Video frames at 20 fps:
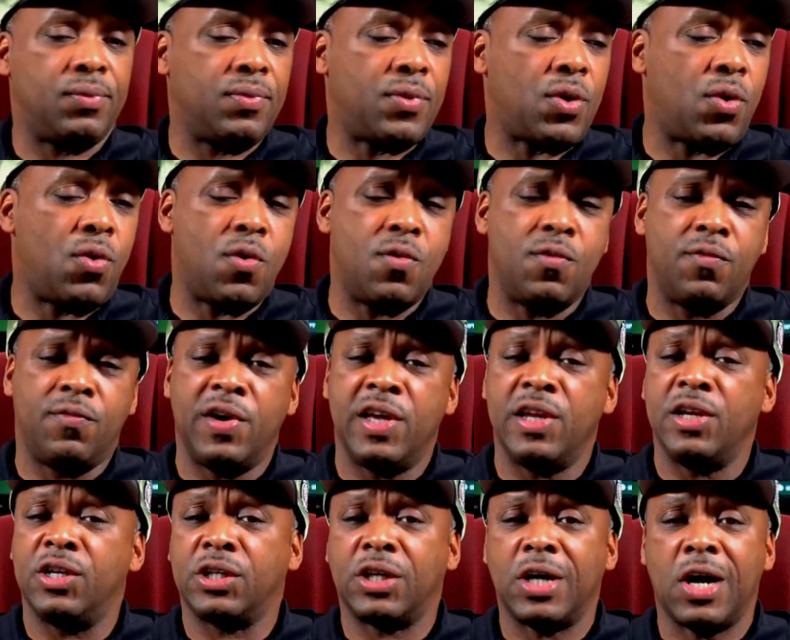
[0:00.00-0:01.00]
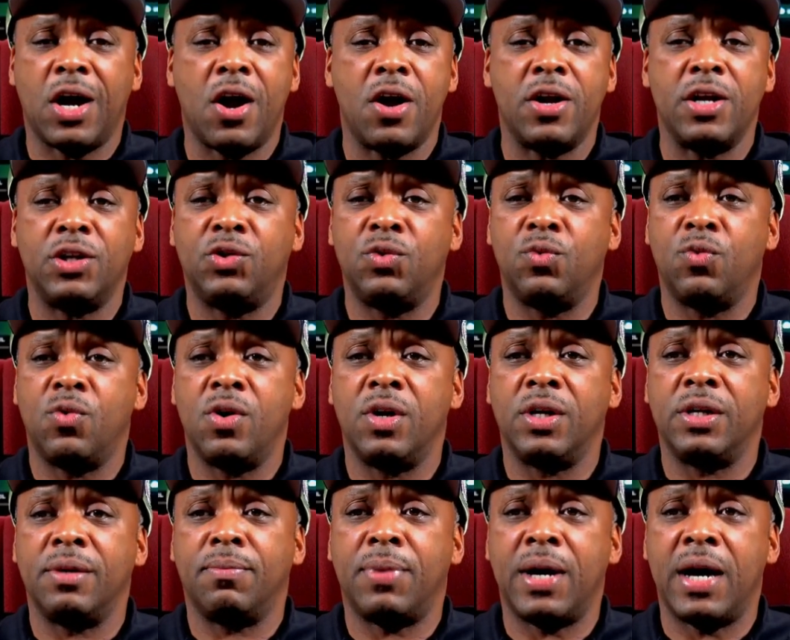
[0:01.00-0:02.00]
old vintage car that you
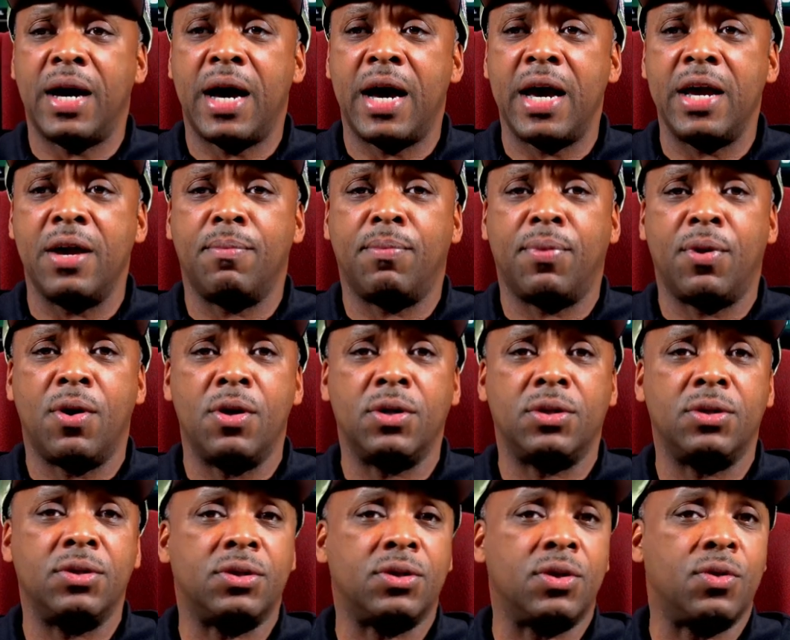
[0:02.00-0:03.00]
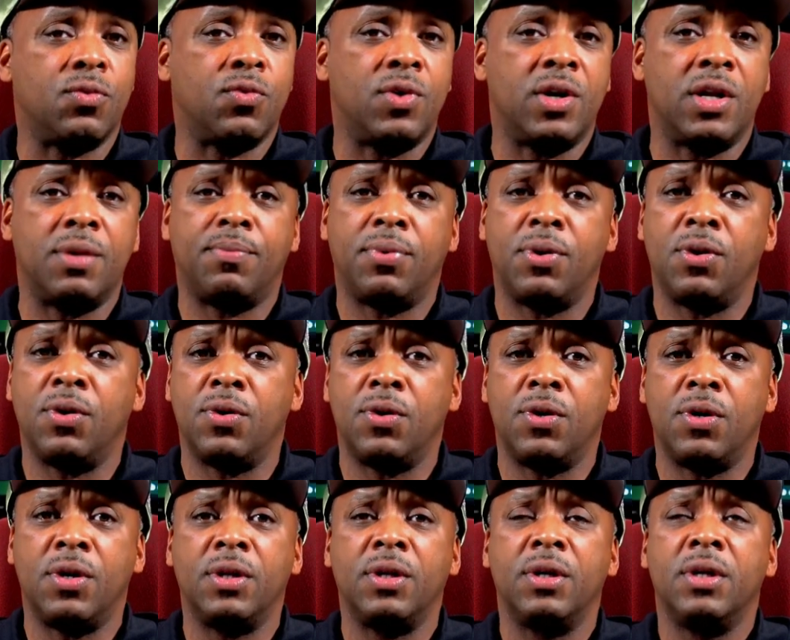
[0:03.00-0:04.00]
wanted to buy or purchase or run
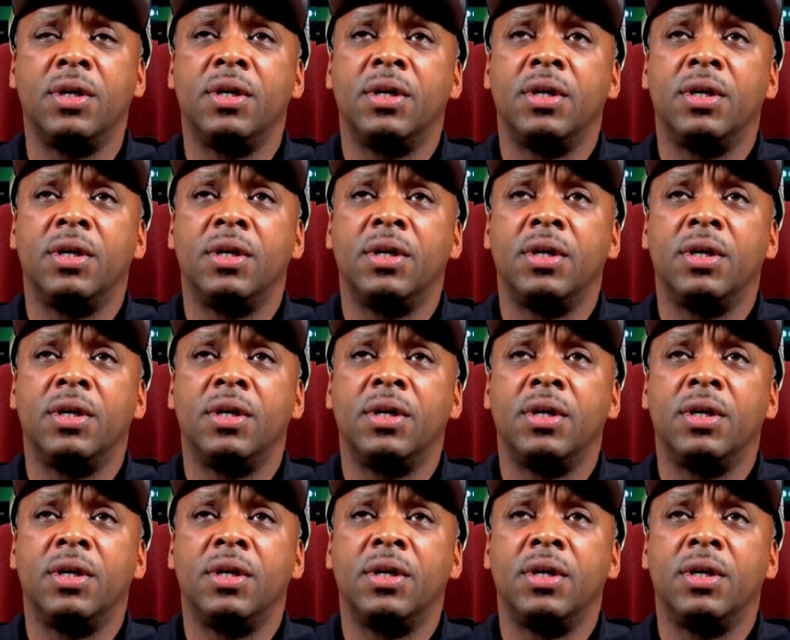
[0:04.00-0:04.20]
upon,